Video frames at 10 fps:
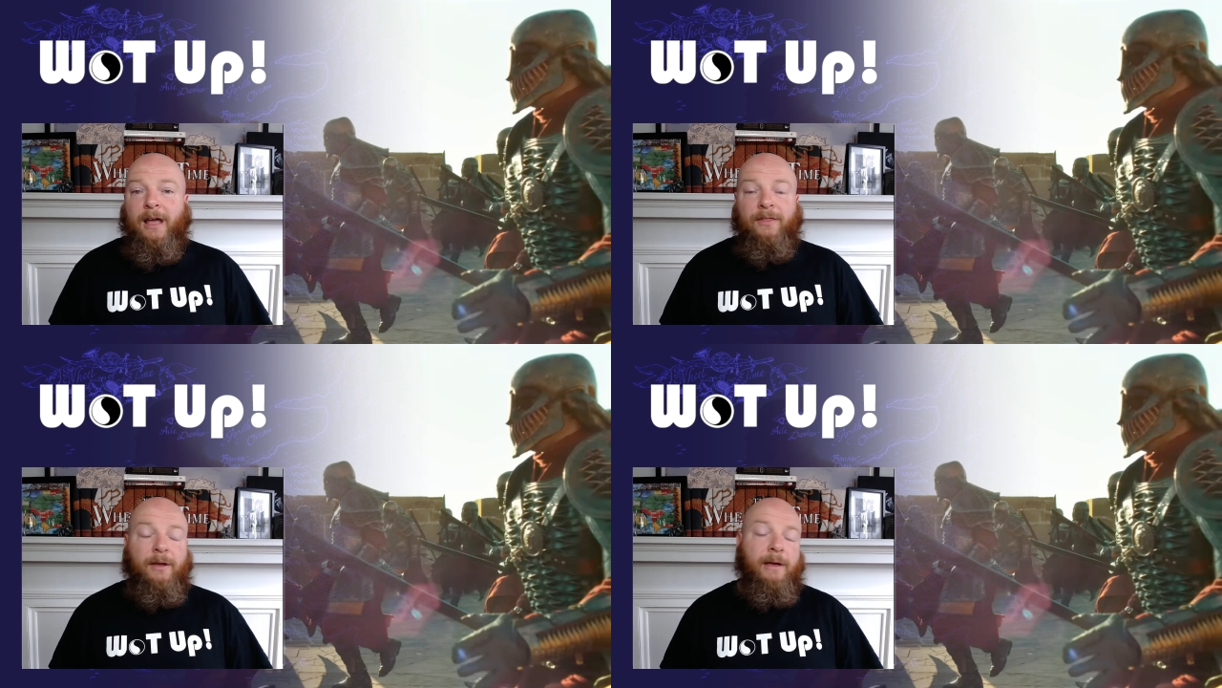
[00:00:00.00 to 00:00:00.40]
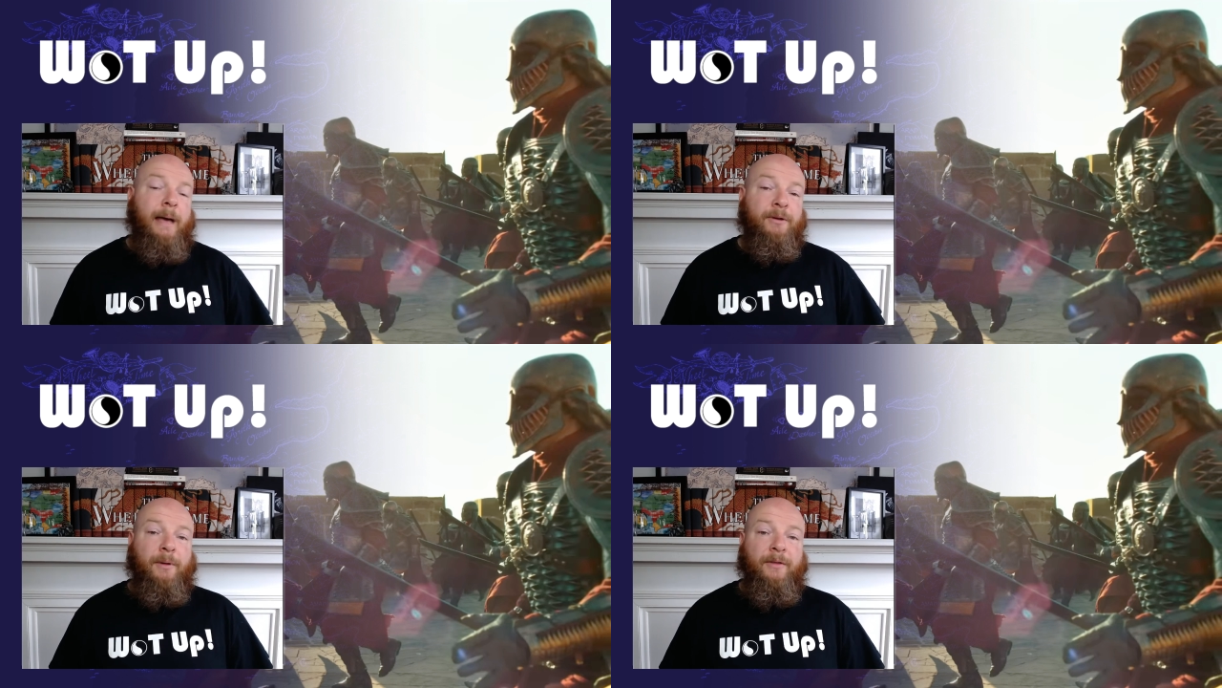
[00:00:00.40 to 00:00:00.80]
They
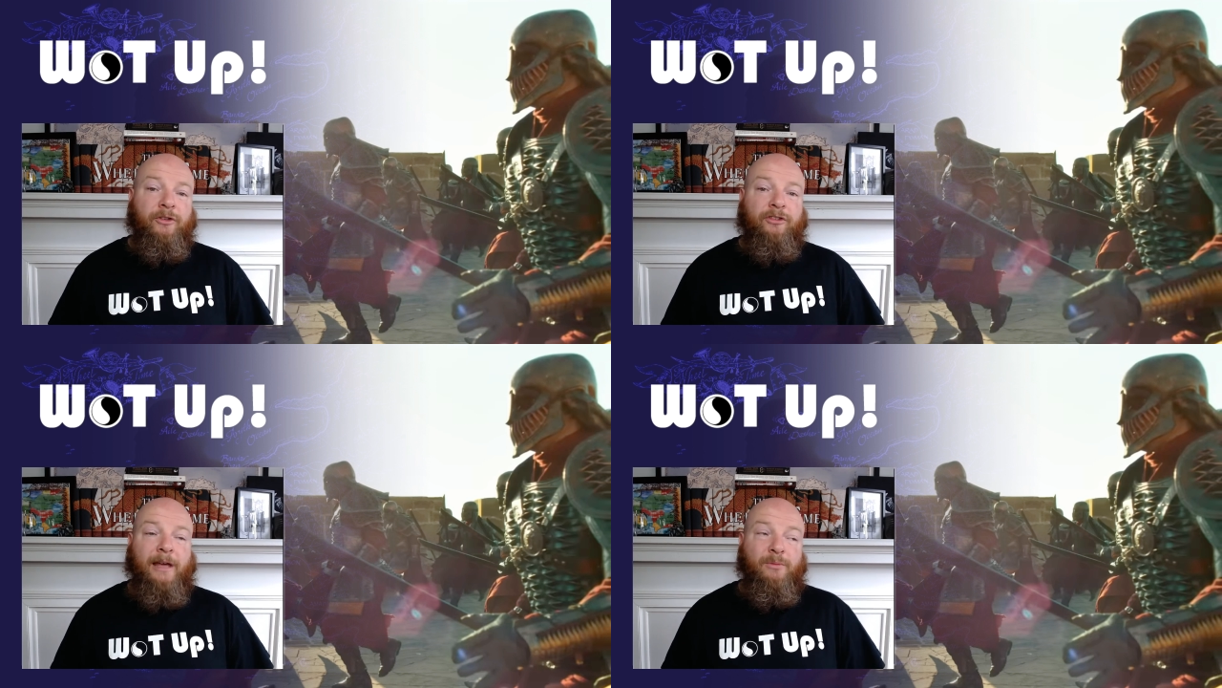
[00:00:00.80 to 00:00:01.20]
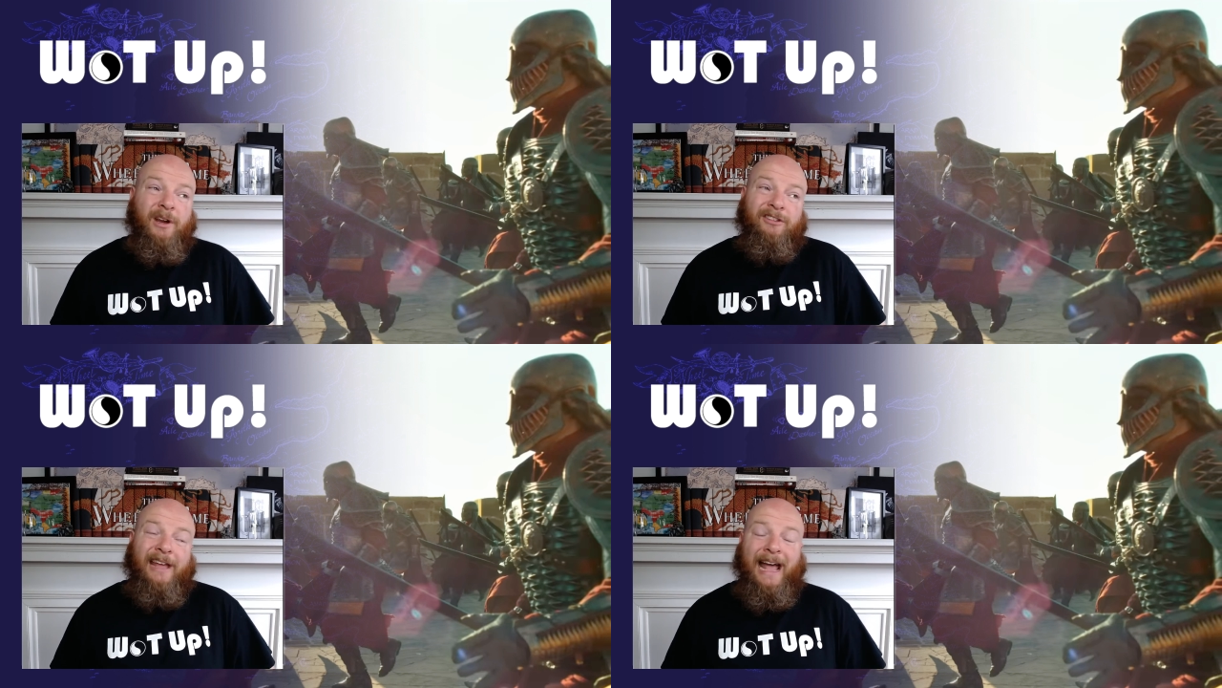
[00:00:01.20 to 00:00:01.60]
happened upon the set. And when I
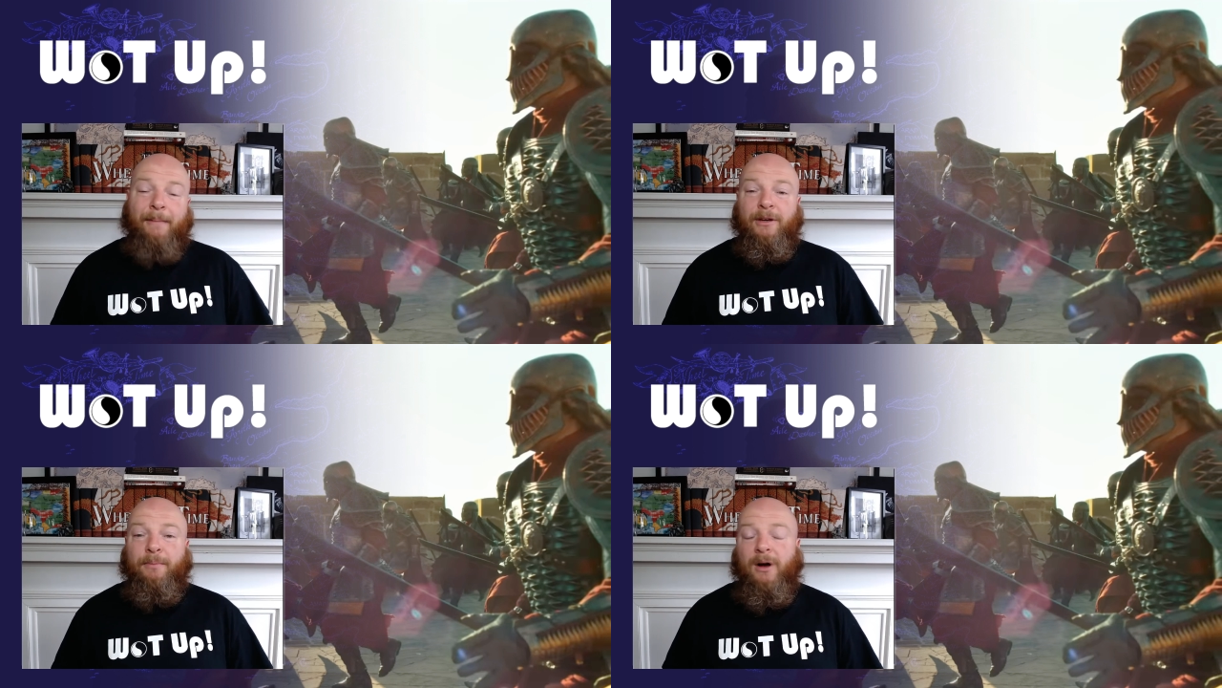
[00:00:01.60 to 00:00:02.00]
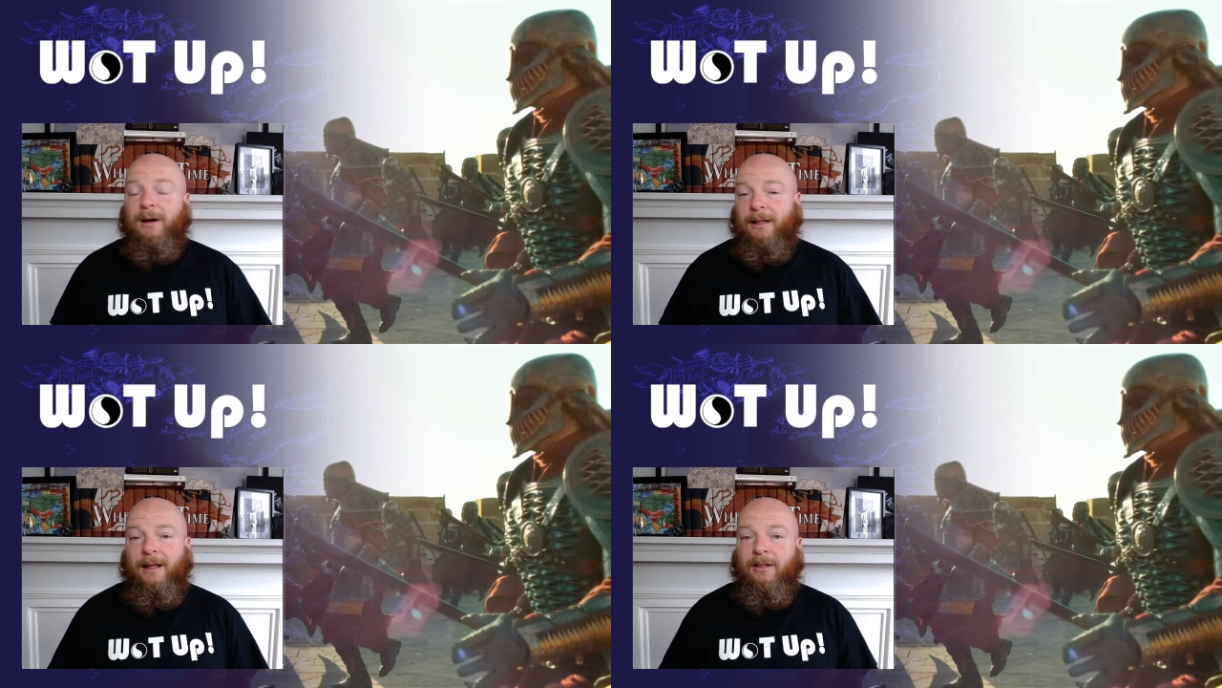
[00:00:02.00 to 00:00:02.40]
say happened upon,
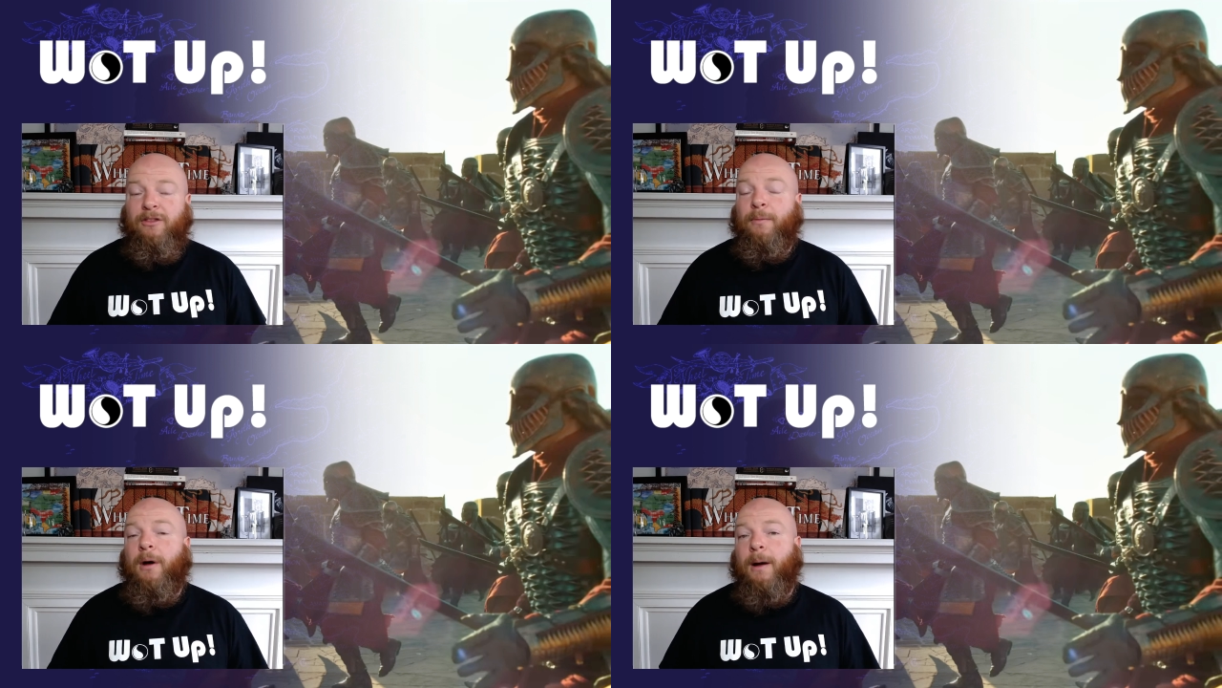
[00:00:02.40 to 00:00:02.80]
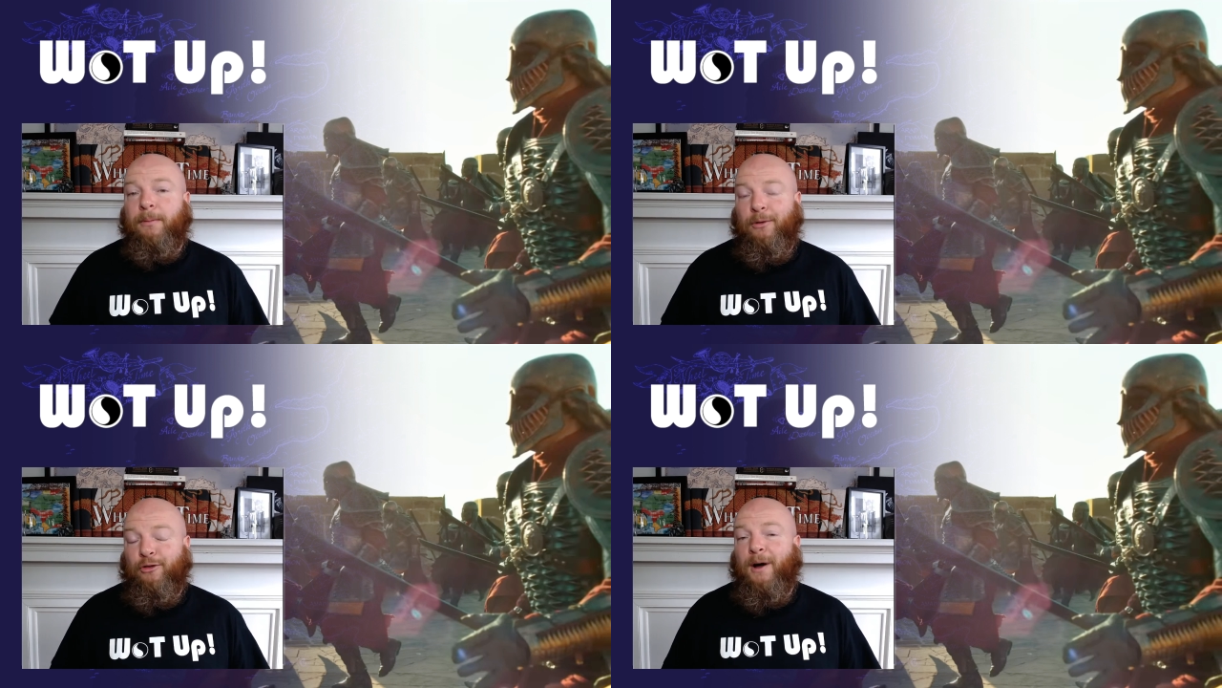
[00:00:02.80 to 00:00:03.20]
it's a
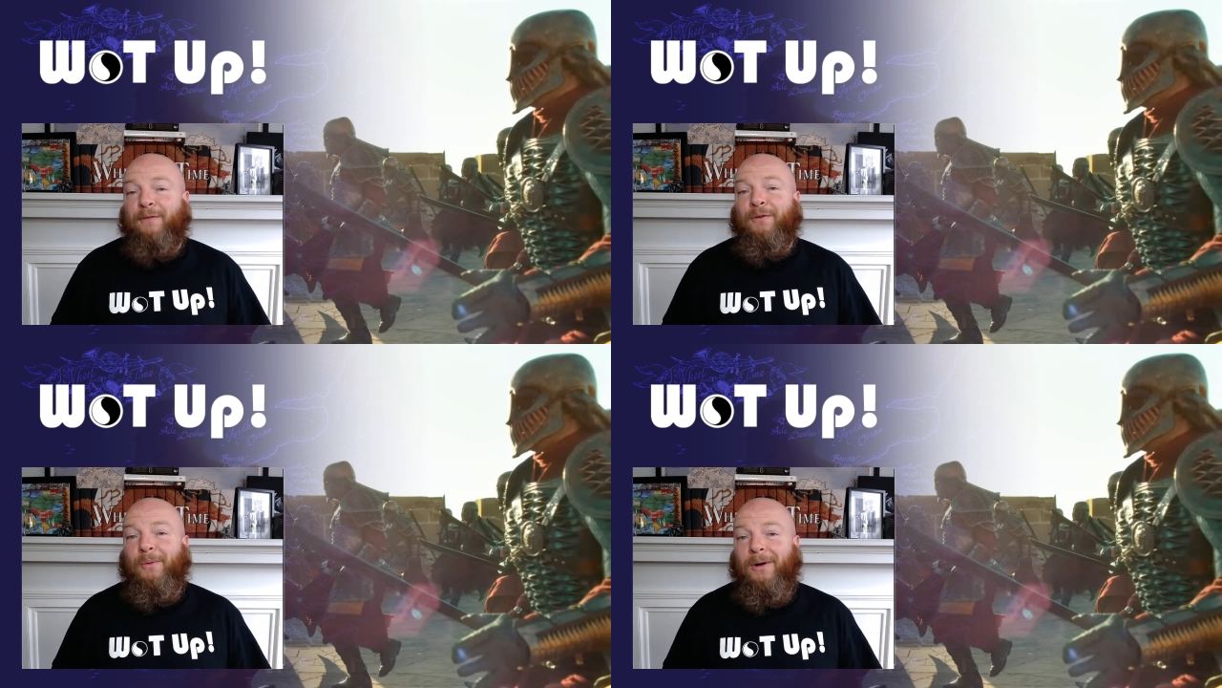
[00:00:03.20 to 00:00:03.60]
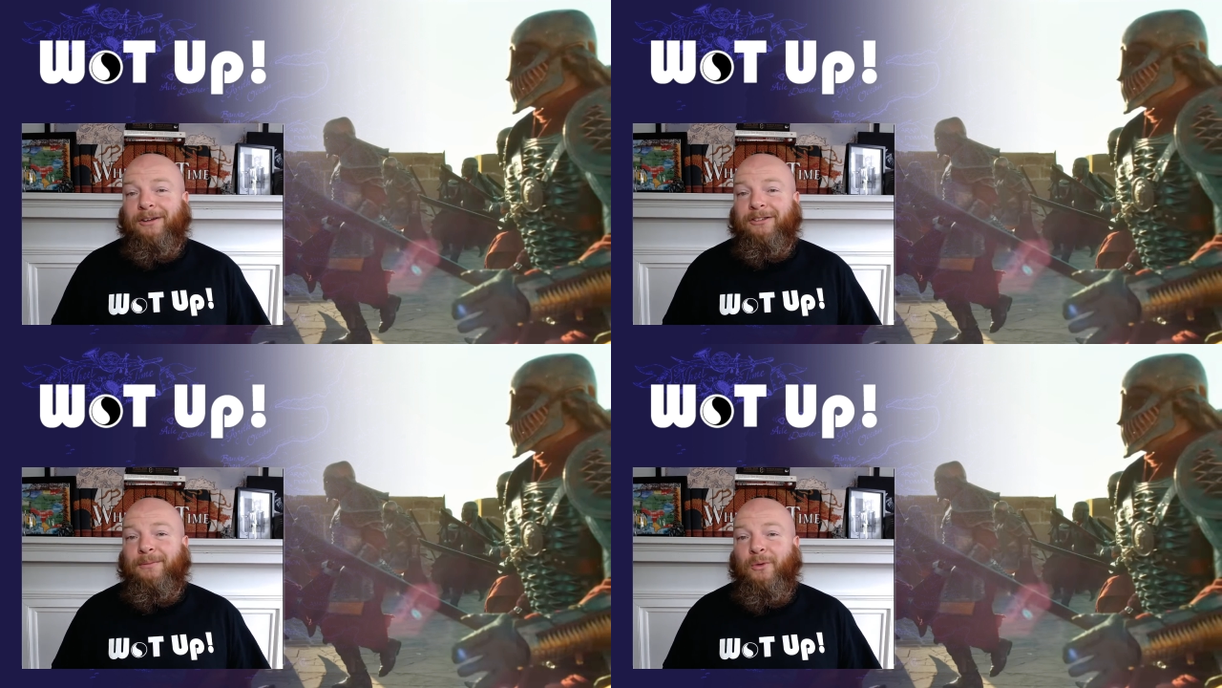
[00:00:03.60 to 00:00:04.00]
popular spot for
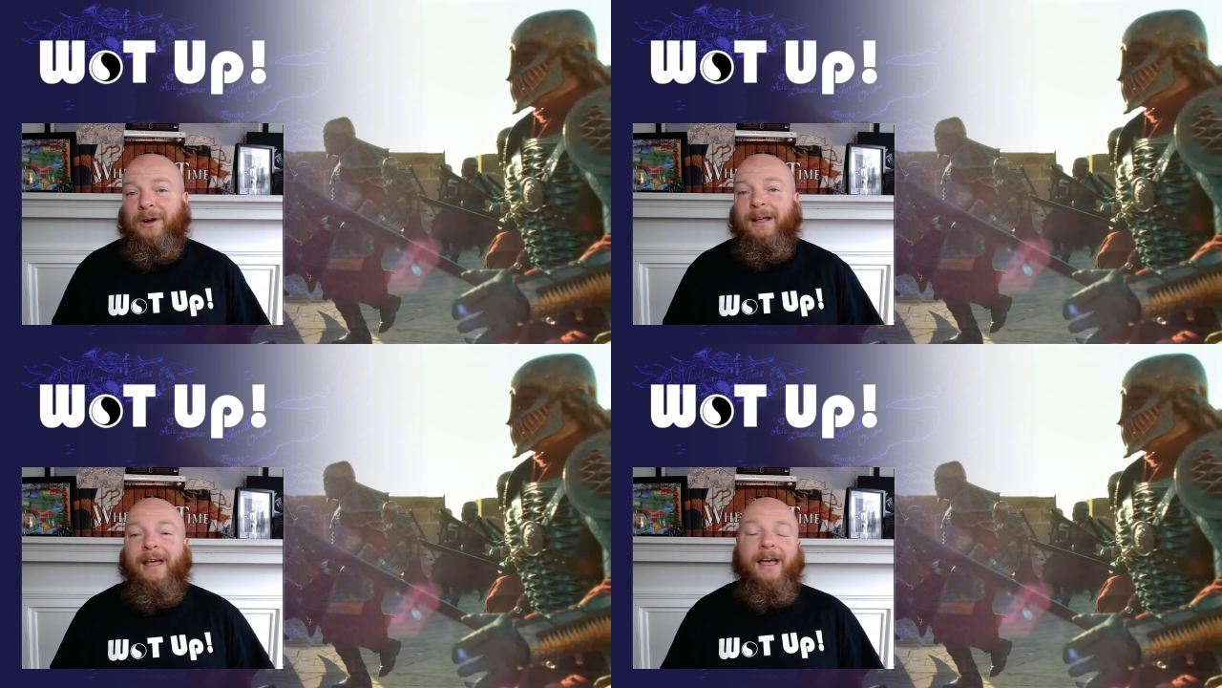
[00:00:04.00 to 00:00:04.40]
walks in the morning.